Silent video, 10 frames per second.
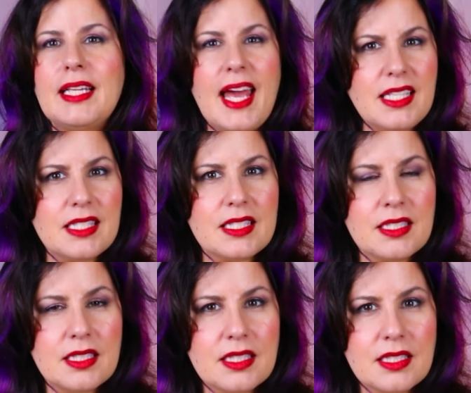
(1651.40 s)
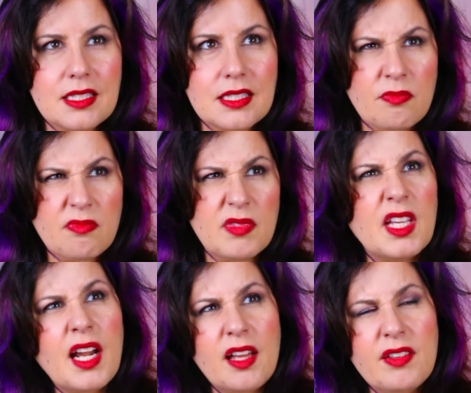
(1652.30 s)
Yes?
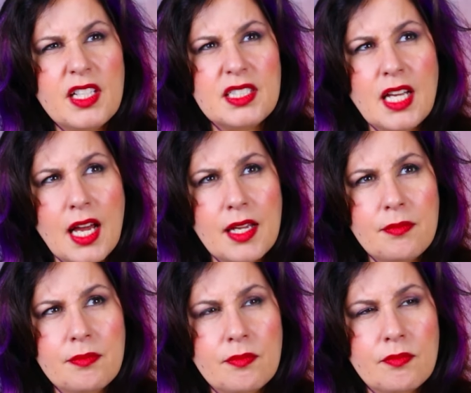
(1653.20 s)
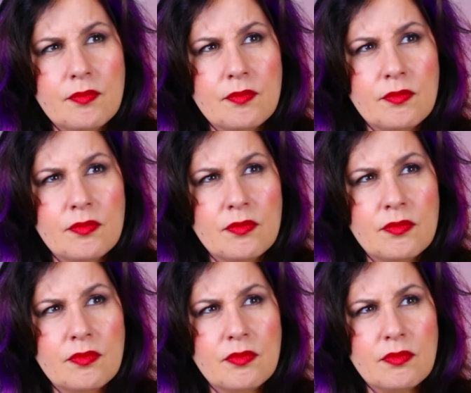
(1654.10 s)
Did I have a good time?
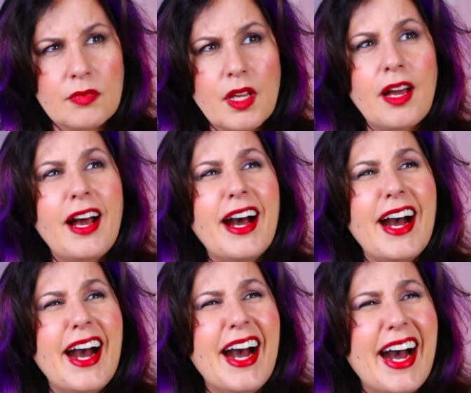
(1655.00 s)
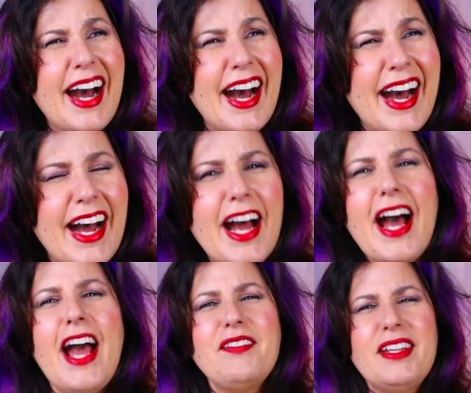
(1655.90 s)
I
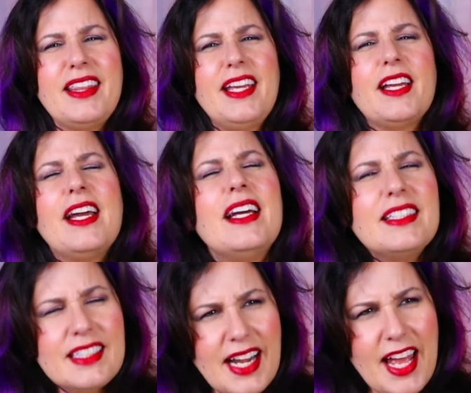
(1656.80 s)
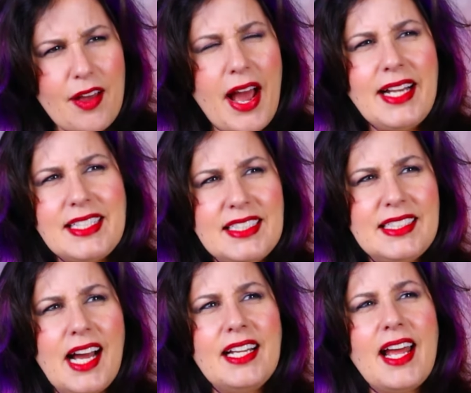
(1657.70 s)
have to think. I did
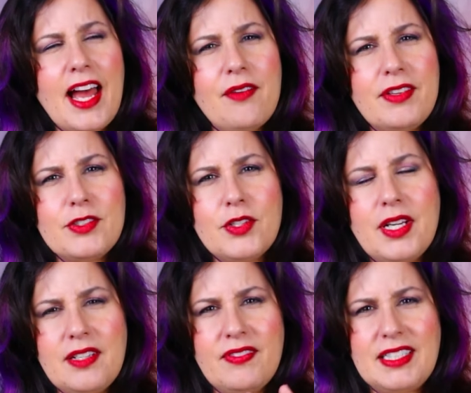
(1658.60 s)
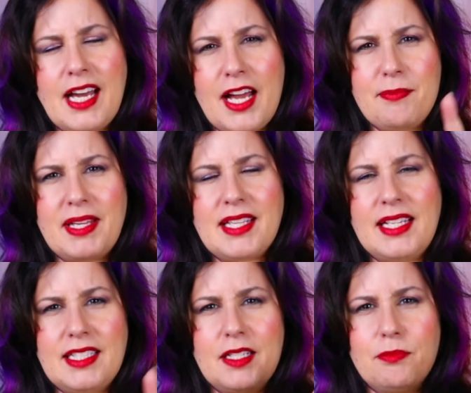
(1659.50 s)
not have as good of a time as
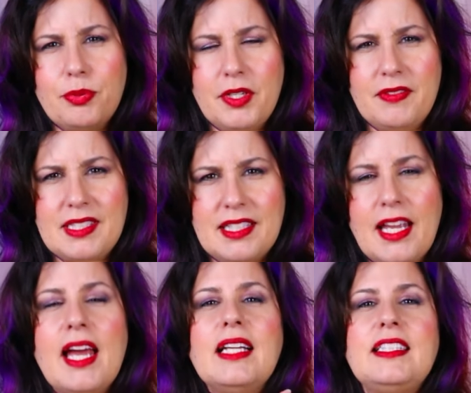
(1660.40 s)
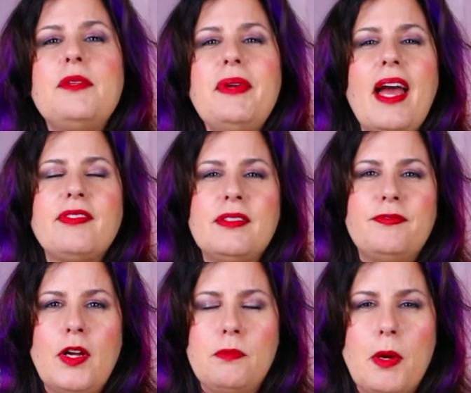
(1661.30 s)
I did previously. Did we have
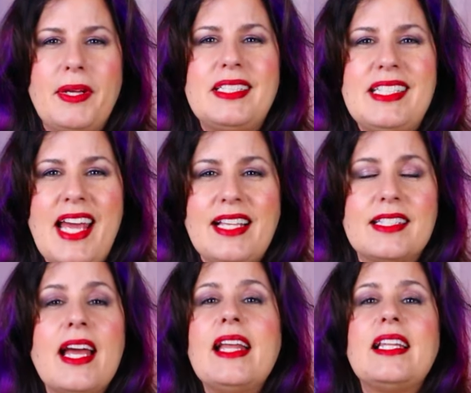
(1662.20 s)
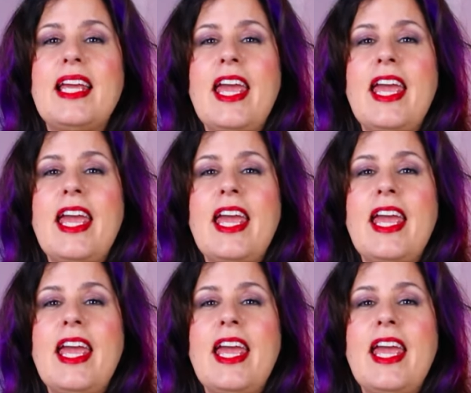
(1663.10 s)
some fun moments? Yes. The